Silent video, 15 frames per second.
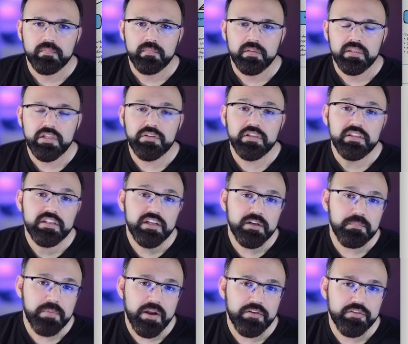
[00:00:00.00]
Now, the
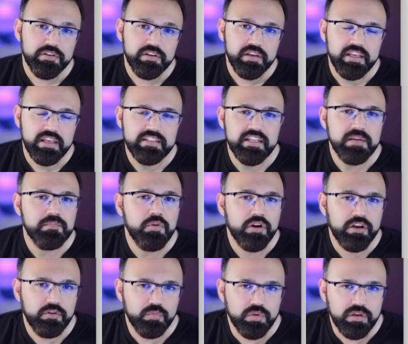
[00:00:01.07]
third pattern is an
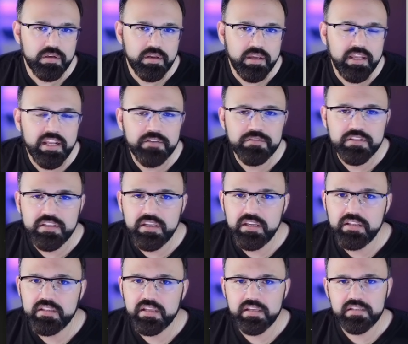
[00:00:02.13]
important one, and I've
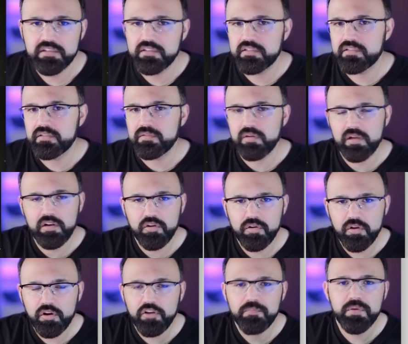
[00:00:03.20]
seen a
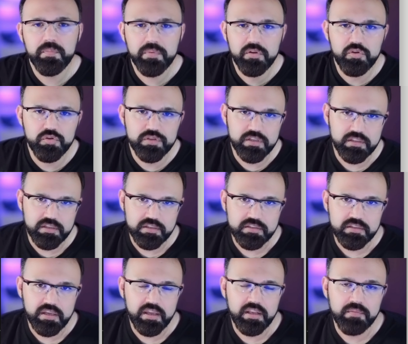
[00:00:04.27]
lot of people using
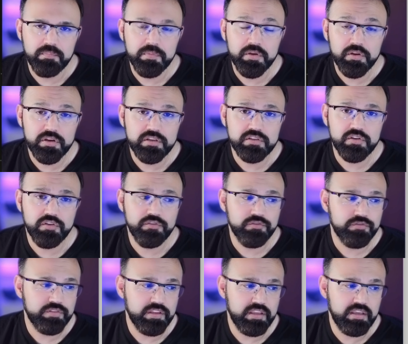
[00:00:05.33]
this, and because of
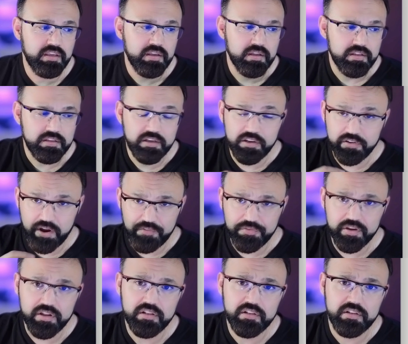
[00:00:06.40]
the
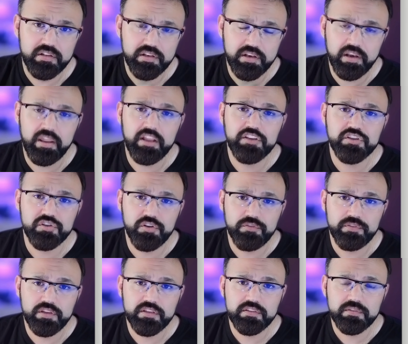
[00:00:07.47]
graphical nature
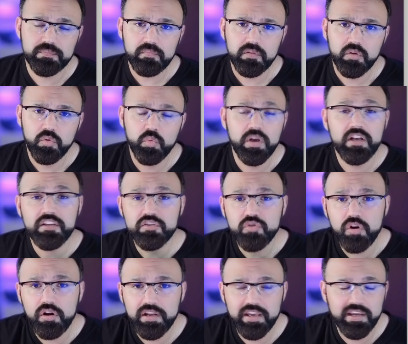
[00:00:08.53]
of this, what it's
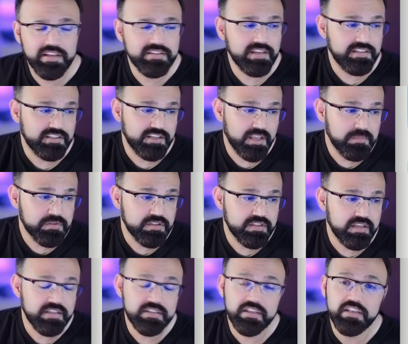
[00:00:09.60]
called is, as the name
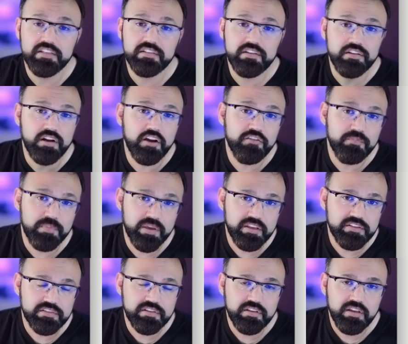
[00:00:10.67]
suggests, is
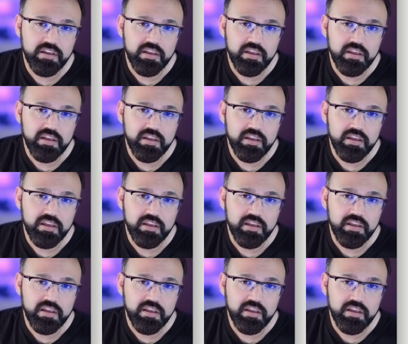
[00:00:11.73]
graph-based.